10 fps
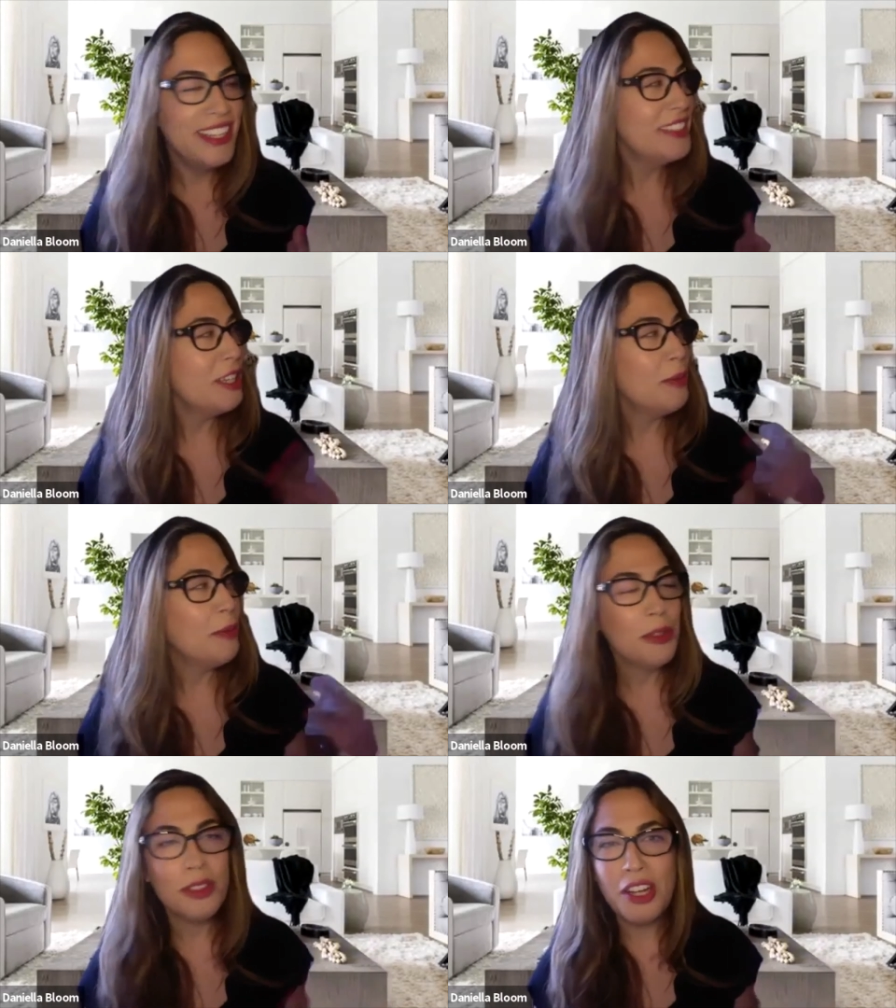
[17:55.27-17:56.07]

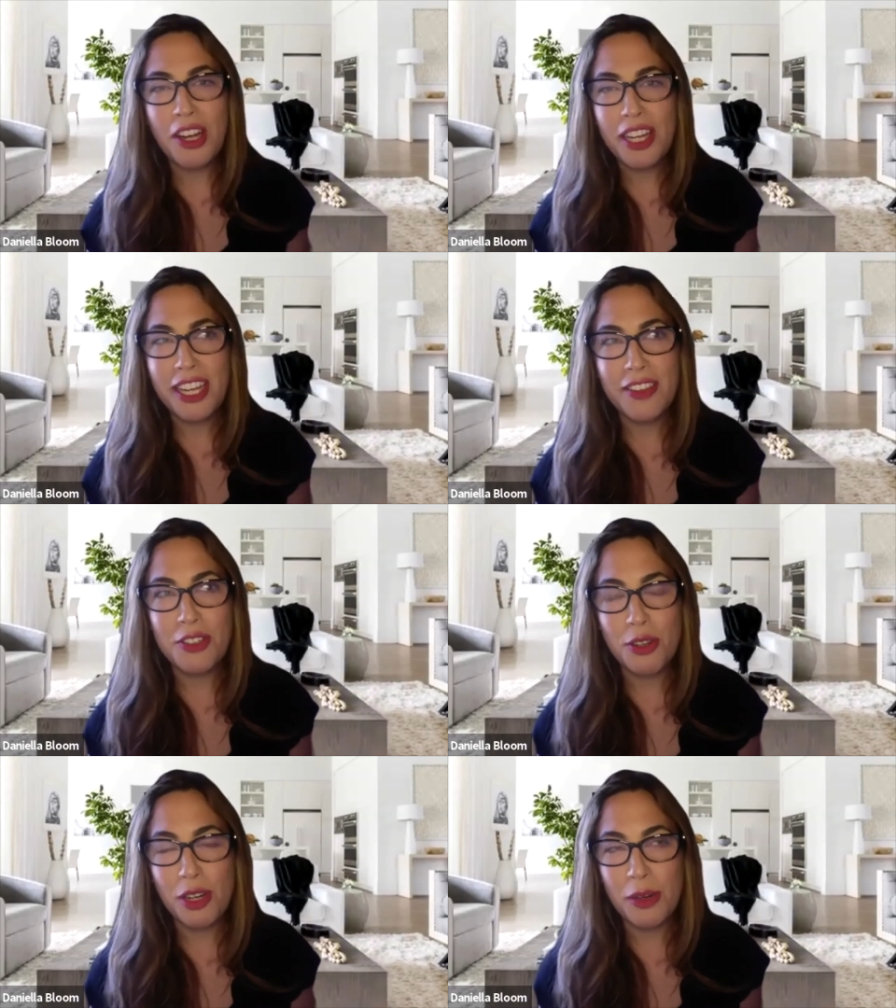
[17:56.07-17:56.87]
someone who's knocking on the
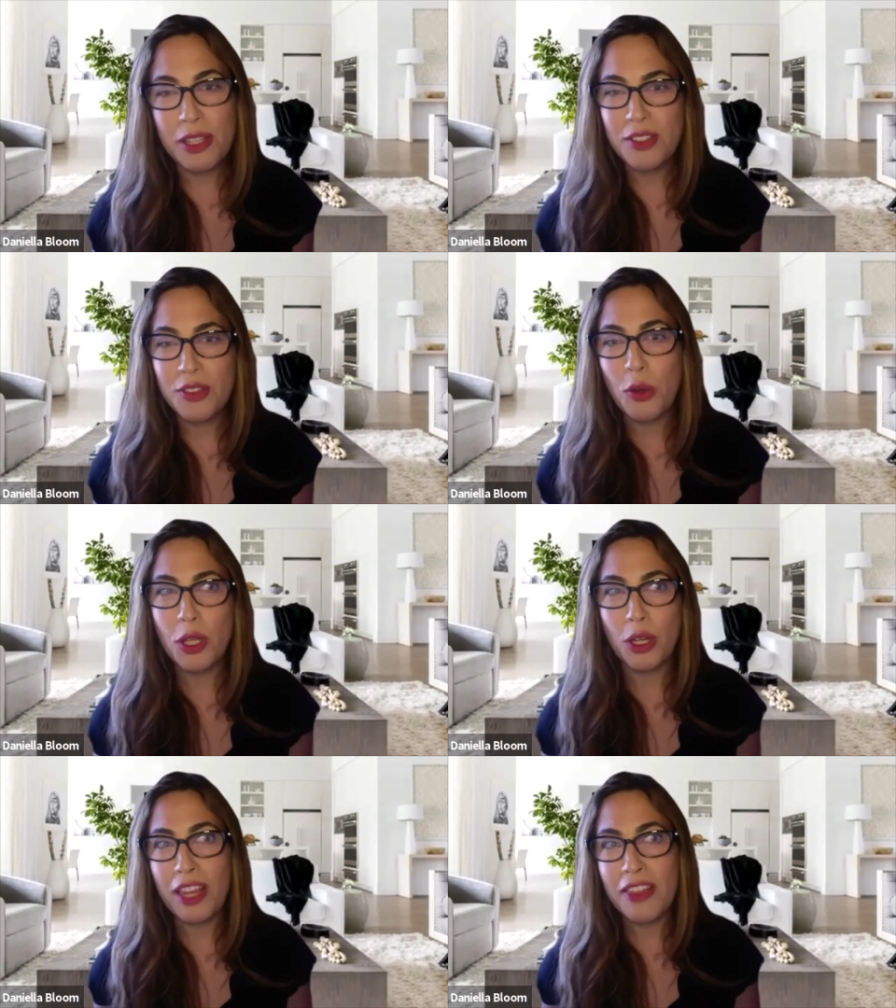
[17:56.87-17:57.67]
door with
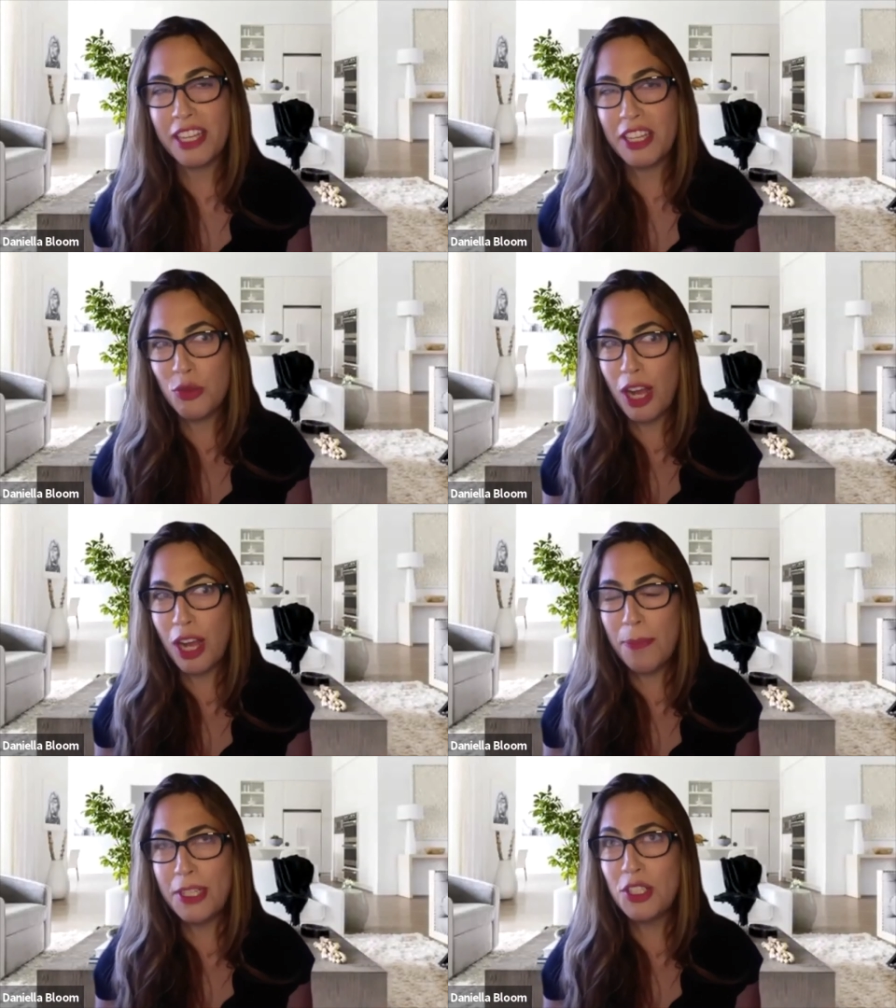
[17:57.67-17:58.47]
solar and they
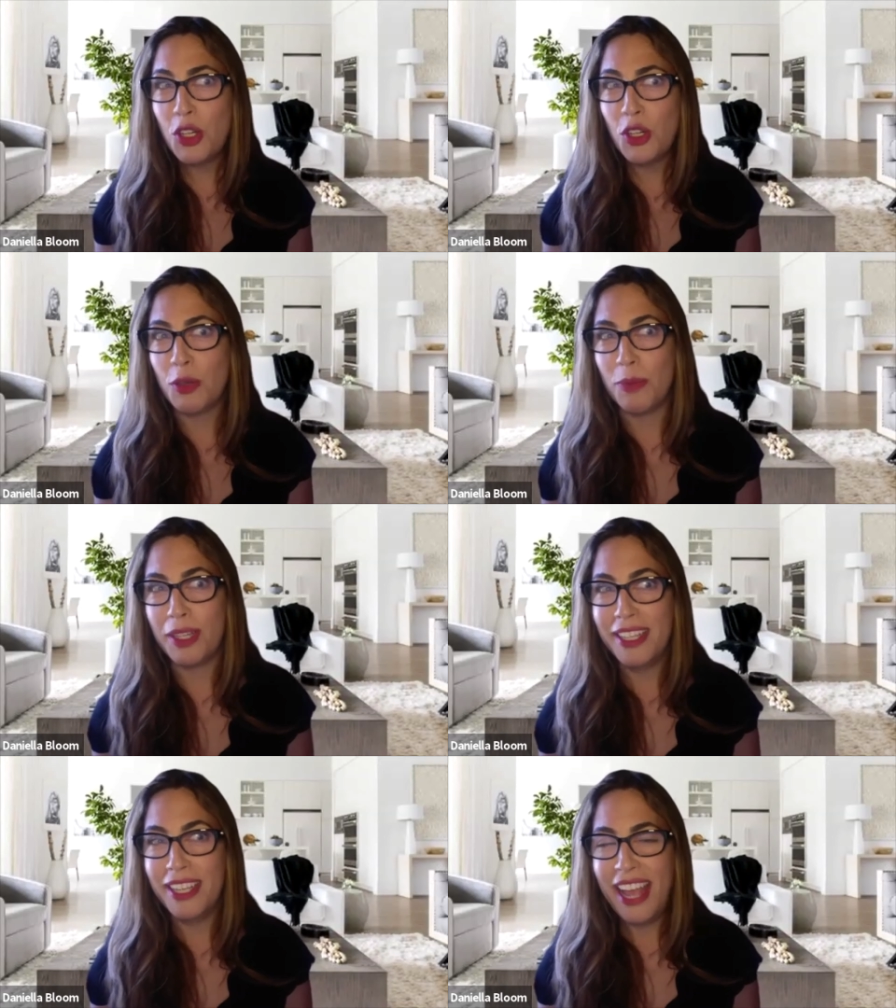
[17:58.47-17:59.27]
drop a term
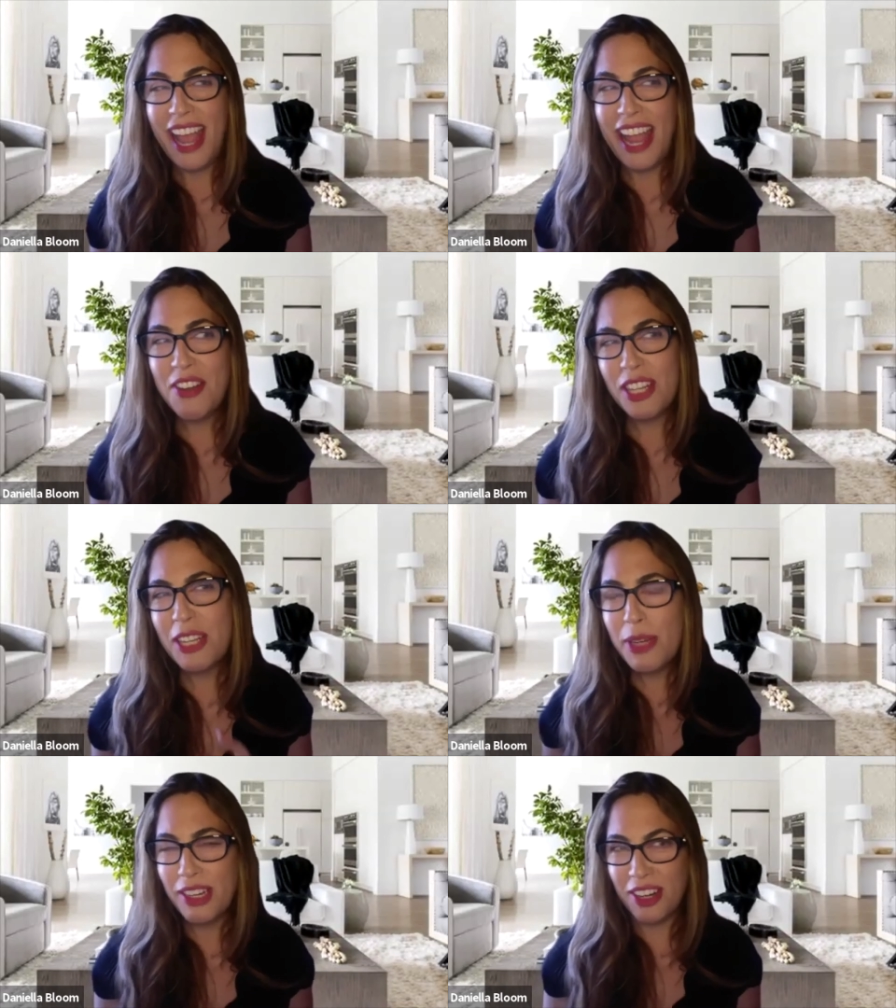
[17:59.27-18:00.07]
and you're
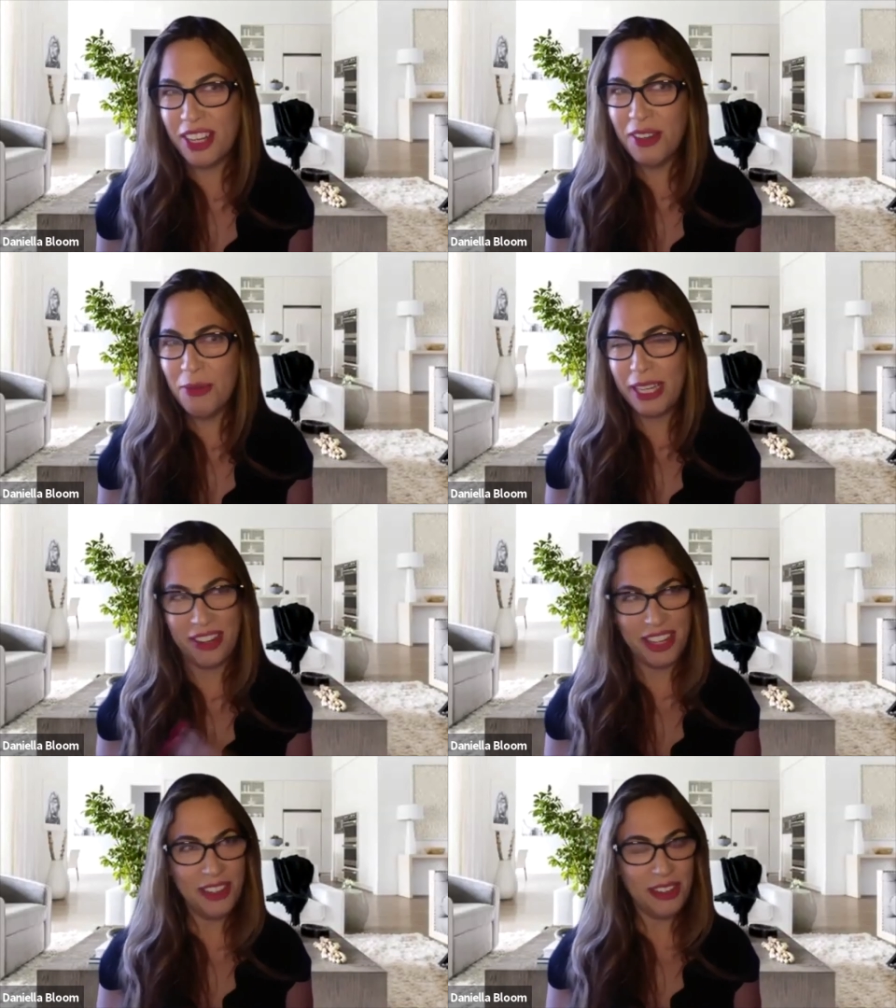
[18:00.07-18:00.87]
like, wait, are you, wait,
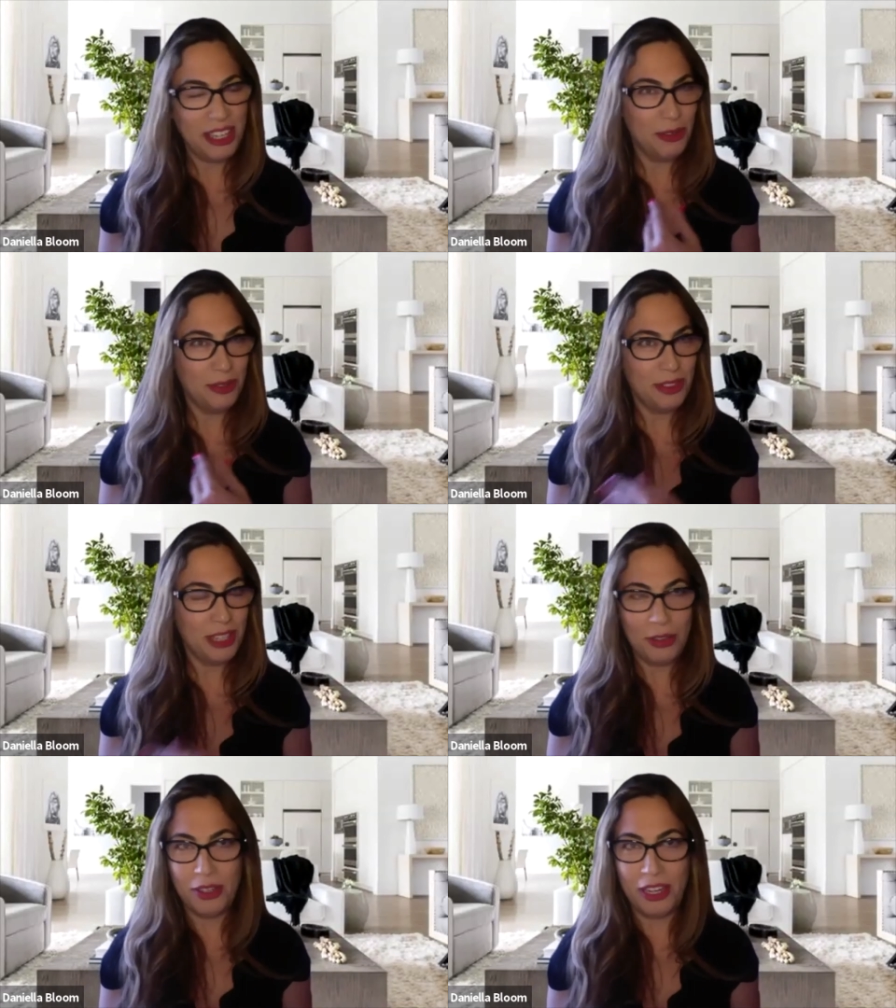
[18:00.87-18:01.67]
are you, are you, are
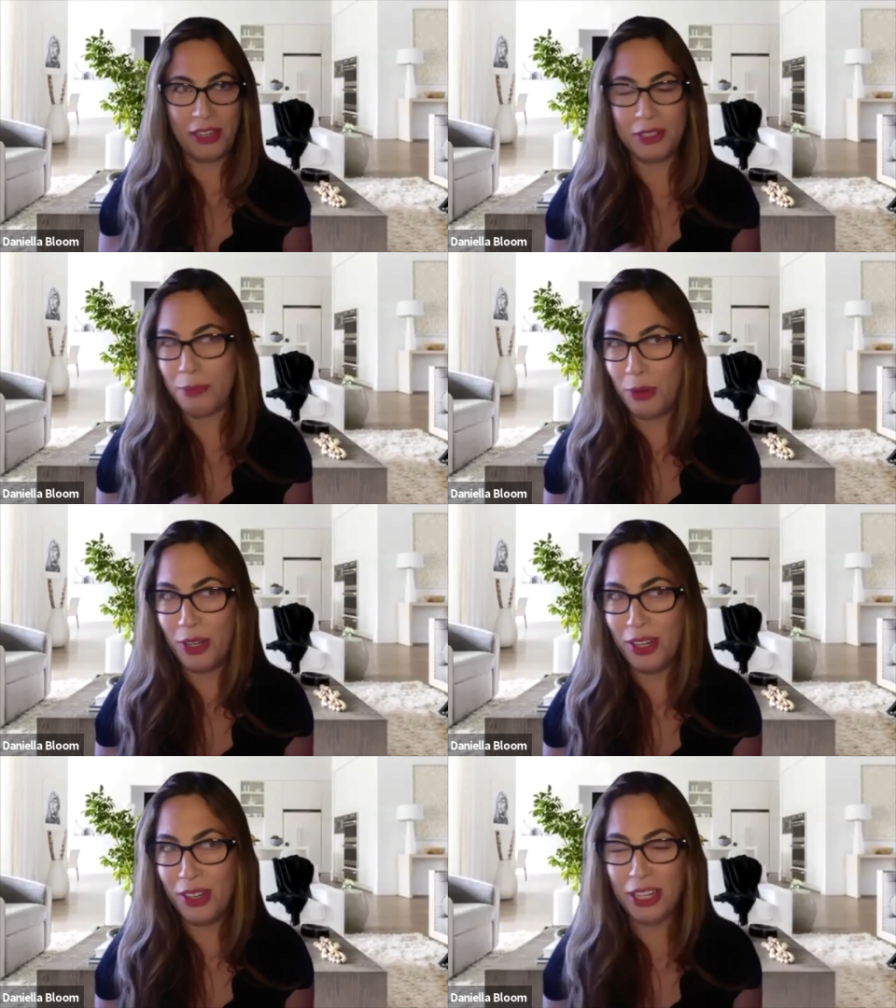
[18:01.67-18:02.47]
you, are you a
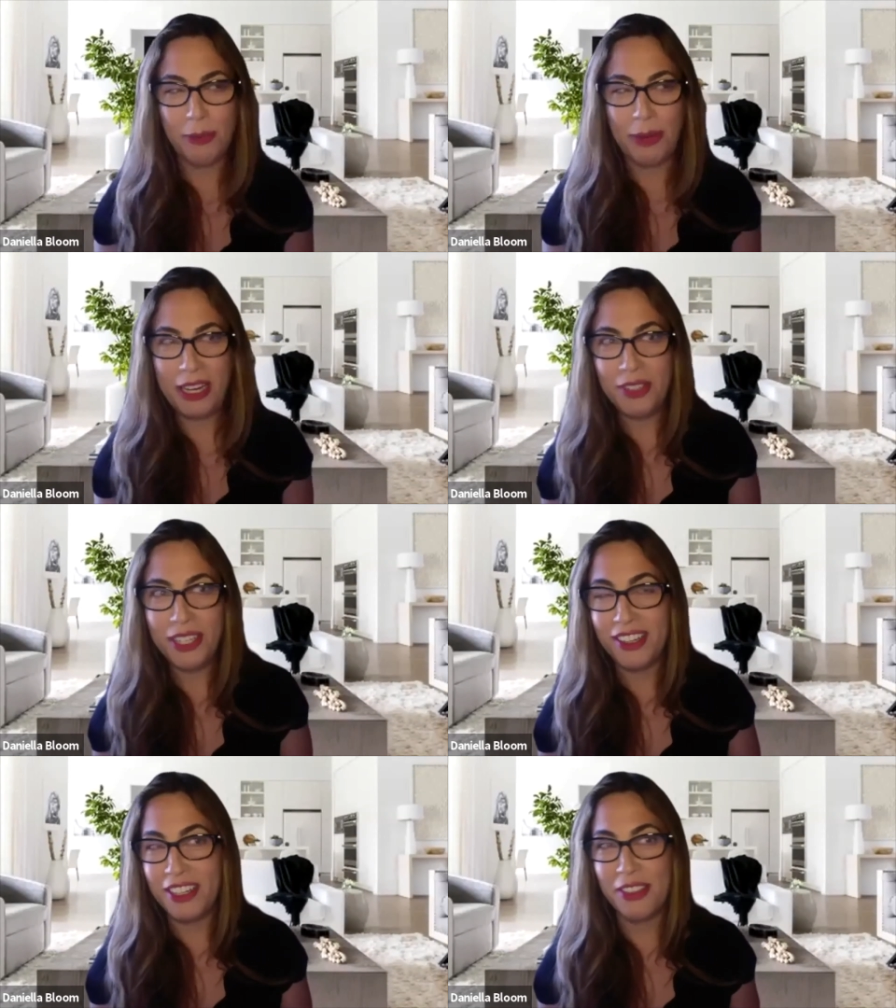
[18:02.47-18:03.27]
supporter? Are you a
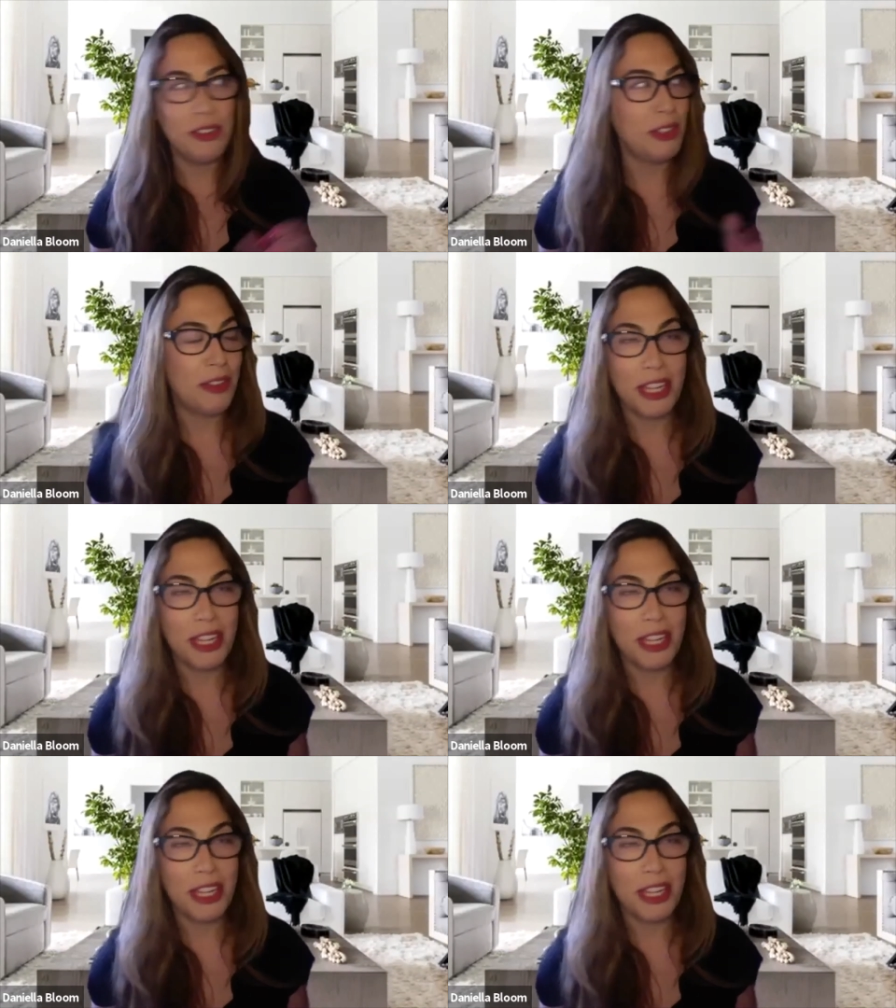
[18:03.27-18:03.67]
patriot? Or do you, do you love the